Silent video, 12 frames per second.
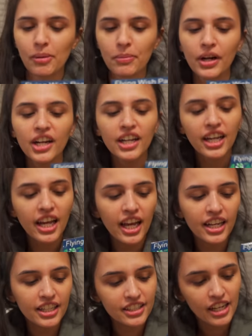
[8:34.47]
paper,
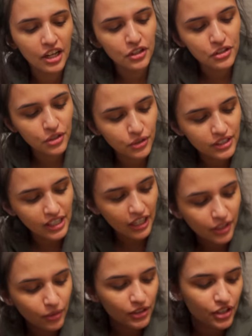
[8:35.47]
and it tells you
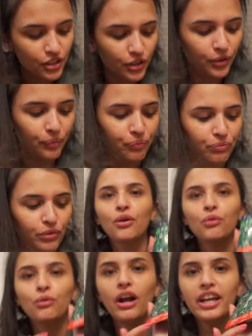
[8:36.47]
exactly what to
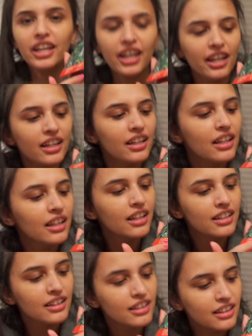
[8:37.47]
do. Write it,
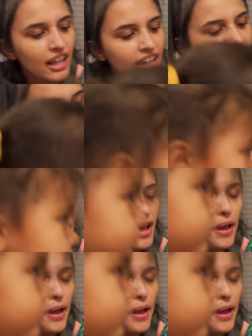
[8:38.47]
light it,